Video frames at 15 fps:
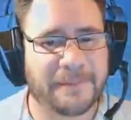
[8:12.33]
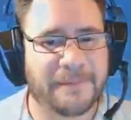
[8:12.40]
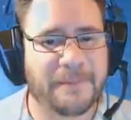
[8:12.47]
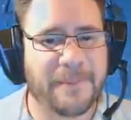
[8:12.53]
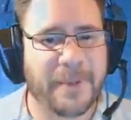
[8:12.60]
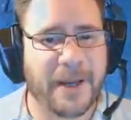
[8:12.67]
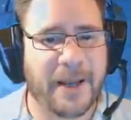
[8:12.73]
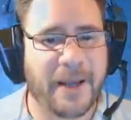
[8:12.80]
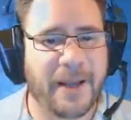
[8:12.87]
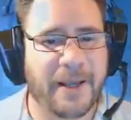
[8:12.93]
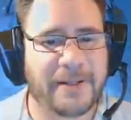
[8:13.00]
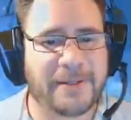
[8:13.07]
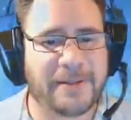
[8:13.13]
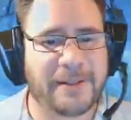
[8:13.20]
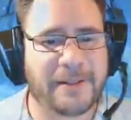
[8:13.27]

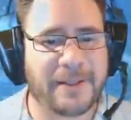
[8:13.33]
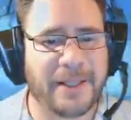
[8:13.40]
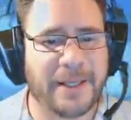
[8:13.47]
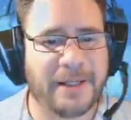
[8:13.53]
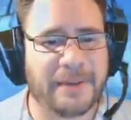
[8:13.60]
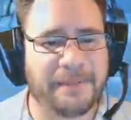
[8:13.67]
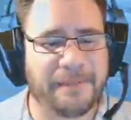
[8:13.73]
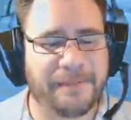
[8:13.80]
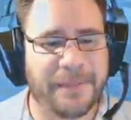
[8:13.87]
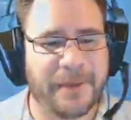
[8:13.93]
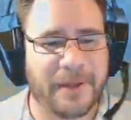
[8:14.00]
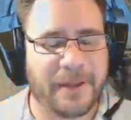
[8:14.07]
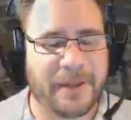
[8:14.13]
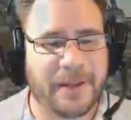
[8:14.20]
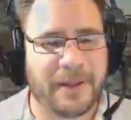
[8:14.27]
Bye. See you later.
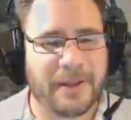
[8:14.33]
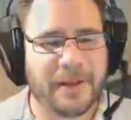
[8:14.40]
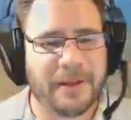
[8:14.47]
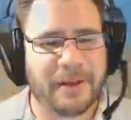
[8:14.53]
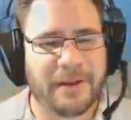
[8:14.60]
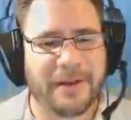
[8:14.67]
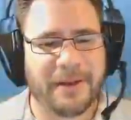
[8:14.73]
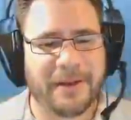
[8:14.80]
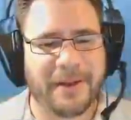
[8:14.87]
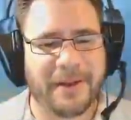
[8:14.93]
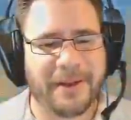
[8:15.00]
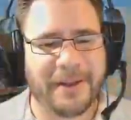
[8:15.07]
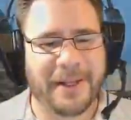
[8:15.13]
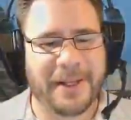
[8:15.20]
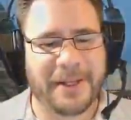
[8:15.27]

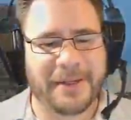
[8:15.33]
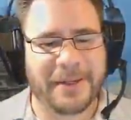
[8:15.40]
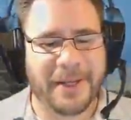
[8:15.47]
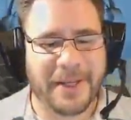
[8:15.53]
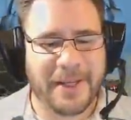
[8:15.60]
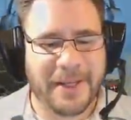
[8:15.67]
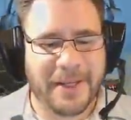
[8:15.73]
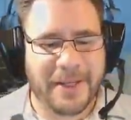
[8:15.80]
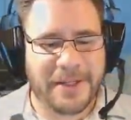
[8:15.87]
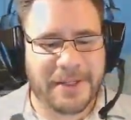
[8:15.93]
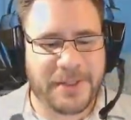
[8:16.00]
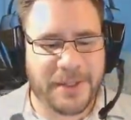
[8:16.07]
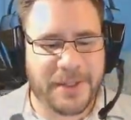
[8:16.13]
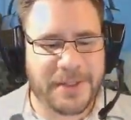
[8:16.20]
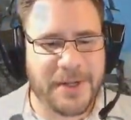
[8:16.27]
Anyway,
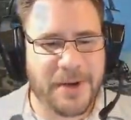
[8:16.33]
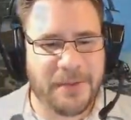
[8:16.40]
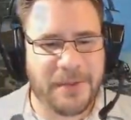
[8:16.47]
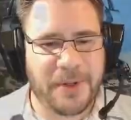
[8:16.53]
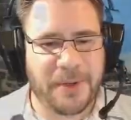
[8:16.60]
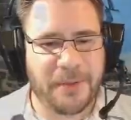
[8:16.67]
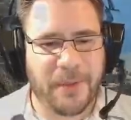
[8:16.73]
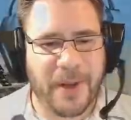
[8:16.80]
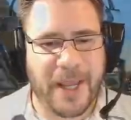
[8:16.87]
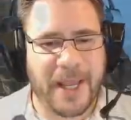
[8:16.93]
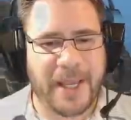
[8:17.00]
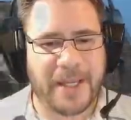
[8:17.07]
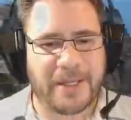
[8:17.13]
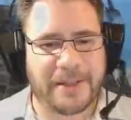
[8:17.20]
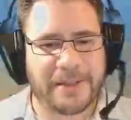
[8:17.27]
so there's no real
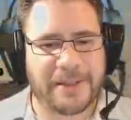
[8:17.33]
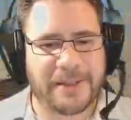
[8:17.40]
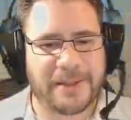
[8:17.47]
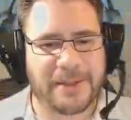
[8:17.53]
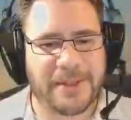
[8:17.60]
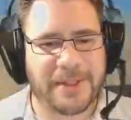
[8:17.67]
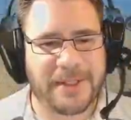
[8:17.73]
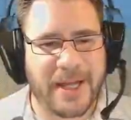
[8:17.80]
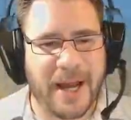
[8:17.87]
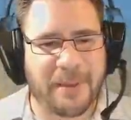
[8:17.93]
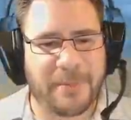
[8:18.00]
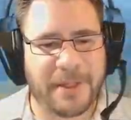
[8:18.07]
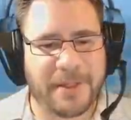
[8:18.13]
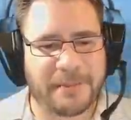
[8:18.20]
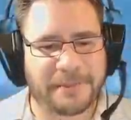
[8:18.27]
way to
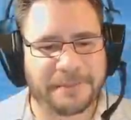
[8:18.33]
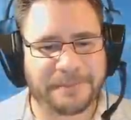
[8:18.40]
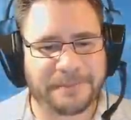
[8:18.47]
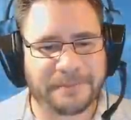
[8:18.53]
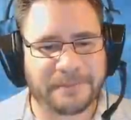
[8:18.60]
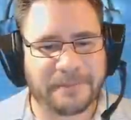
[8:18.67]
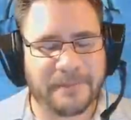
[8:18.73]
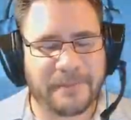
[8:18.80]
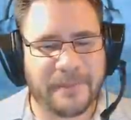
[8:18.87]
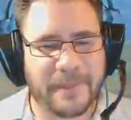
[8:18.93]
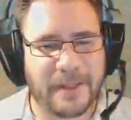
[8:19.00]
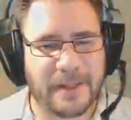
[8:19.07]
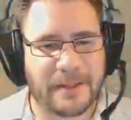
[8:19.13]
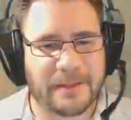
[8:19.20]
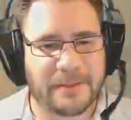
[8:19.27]
stop it
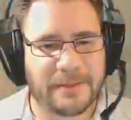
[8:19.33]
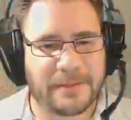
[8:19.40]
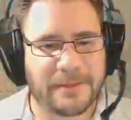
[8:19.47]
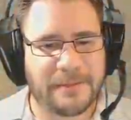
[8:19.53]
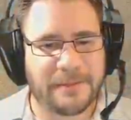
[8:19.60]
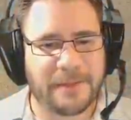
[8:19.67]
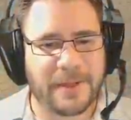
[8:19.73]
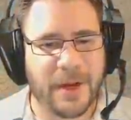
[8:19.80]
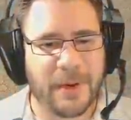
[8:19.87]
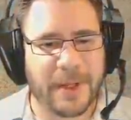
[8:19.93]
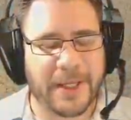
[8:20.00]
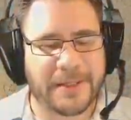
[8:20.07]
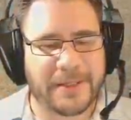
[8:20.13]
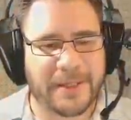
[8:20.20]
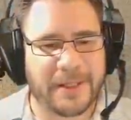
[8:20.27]
from
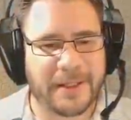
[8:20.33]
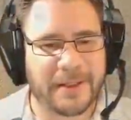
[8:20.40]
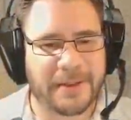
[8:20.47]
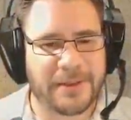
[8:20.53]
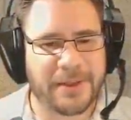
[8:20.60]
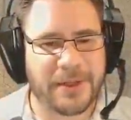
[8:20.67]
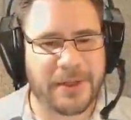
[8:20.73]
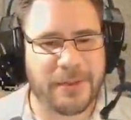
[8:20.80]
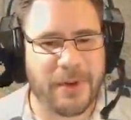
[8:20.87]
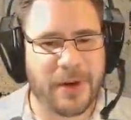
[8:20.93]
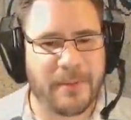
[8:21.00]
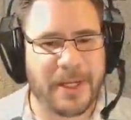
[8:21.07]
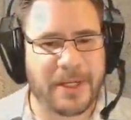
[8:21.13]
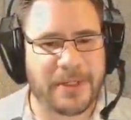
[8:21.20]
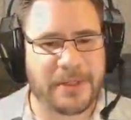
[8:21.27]
going into here. So you want
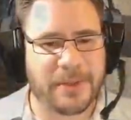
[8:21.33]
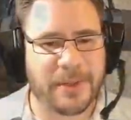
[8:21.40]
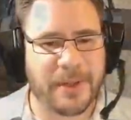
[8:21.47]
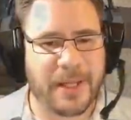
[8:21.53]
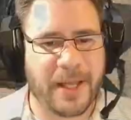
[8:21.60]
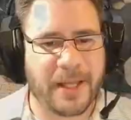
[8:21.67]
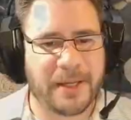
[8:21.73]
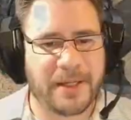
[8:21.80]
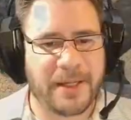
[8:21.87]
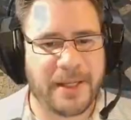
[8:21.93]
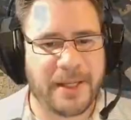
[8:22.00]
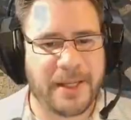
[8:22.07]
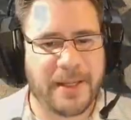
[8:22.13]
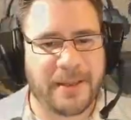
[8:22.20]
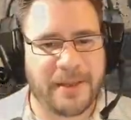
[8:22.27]
to make sure that
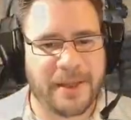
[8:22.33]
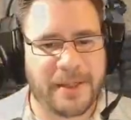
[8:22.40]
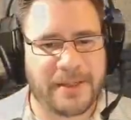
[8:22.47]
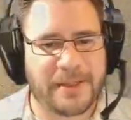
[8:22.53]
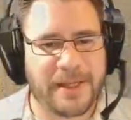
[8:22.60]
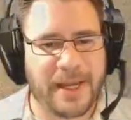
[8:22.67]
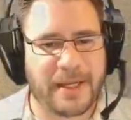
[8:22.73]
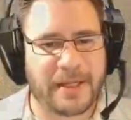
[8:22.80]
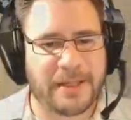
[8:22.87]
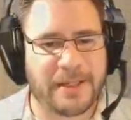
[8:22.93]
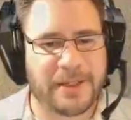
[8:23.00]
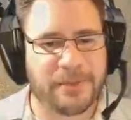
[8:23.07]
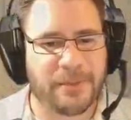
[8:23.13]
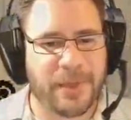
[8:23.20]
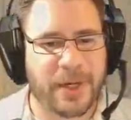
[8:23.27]
this end
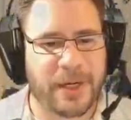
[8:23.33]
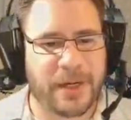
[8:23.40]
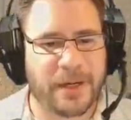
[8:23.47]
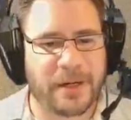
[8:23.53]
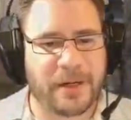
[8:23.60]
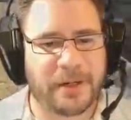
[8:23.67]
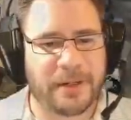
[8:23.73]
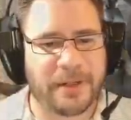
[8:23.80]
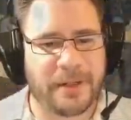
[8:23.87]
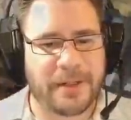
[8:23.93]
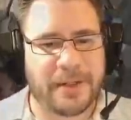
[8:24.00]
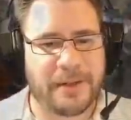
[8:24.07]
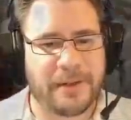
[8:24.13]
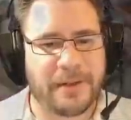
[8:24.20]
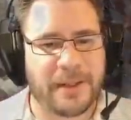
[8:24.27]
is where
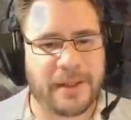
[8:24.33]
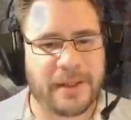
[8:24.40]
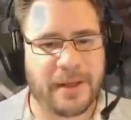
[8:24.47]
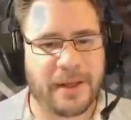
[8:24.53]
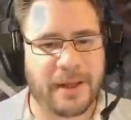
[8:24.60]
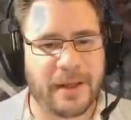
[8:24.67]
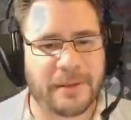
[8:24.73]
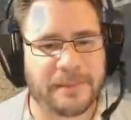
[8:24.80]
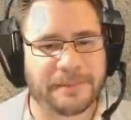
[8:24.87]
the